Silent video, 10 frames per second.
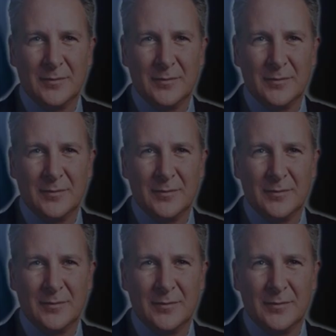
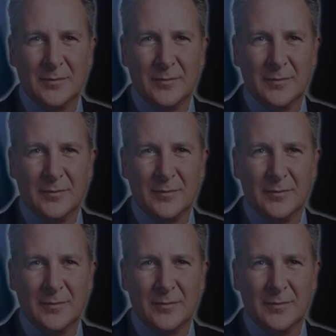
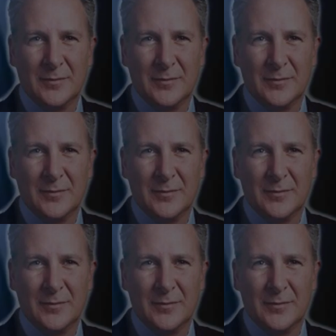
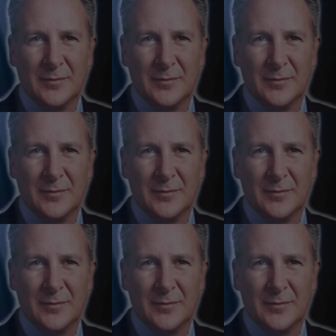
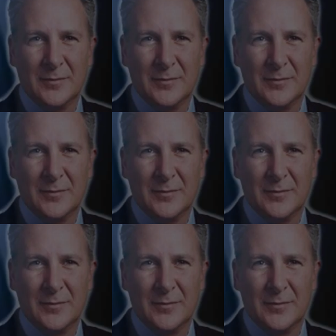
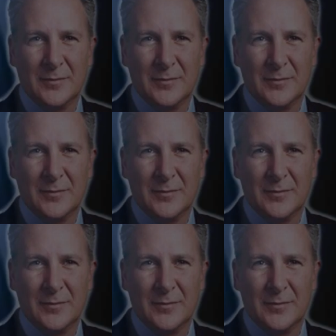
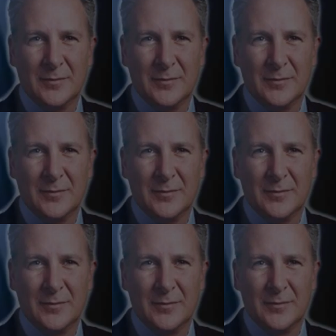
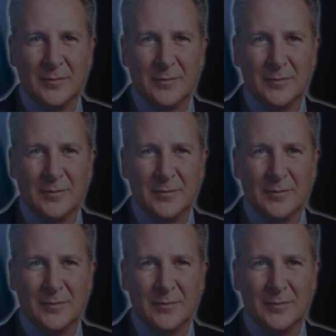(no lip movement)